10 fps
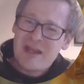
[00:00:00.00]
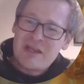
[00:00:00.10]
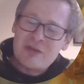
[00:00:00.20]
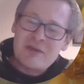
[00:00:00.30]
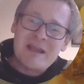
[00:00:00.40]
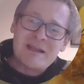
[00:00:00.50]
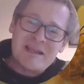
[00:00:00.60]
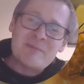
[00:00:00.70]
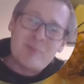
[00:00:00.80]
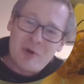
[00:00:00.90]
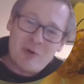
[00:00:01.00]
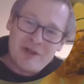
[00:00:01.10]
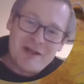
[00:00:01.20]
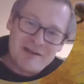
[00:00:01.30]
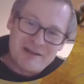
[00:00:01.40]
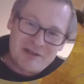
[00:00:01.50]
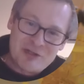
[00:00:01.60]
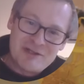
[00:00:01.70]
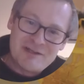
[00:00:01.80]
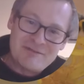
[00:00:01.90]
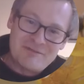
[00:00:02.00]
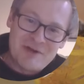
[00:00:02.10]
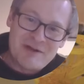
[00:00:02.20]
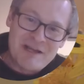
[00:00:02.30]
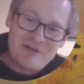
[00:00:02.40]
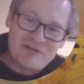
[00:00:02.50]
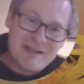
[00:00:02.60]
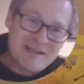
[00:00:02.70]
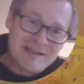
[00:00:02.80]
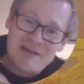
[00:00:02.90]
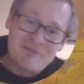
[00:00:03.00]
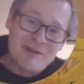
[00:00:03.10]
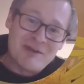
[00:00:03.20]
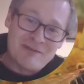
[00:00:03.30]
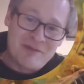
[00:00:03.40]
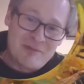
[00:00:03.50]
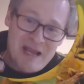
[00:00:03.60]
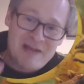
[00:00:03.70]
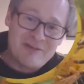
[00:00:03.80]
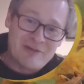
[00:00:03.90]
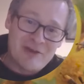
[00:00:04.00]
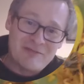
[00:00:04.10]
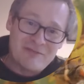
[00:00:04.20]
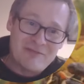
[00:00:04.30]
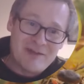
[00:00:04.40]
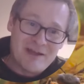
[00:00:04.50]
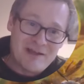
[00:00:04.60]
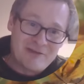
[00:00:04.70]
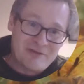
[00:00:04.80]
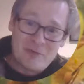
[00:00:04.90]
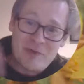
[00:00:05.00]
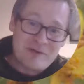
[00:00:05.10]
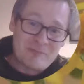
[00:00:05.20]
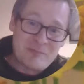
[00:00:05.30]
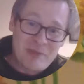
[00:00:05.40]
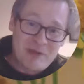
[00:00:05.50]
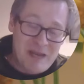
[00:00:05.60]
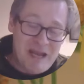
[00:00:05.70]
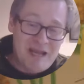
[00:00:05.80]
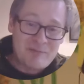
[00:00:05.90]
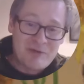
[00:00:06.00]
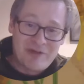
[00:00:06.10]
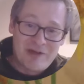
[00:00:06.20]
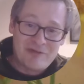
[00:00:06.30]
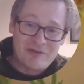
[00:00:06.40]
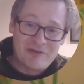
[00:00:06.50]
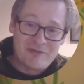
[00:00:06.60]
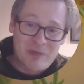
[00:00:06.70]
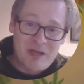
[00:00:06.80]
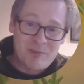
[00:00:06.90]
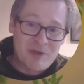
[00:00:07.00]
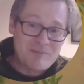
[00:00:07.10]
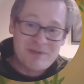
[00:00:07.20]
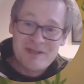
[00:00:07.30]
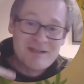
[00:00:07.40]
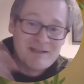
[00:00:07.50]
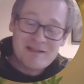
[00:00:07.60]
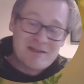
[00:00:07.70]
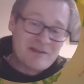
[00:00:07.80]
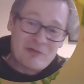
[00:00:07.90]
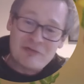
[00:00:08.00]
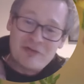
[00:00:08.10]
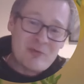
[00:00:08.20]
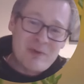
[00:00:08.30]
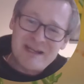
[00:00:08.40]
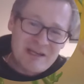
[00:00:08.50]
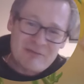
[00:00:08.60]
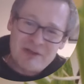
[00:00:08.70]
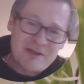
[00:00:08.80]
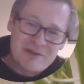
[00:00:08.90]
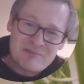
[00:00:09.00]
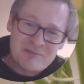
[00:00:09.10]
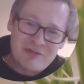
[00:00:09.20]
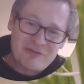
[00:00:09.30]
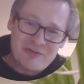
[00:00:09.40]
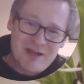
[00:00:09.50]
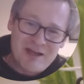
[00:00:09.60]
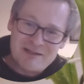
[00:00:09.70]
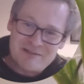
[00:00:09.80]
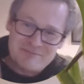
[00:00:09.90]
you can't hold on to the good variation and get rid of the bad stuff. So when, like, bad mutations pop up, there's no way to get rid of them, because you have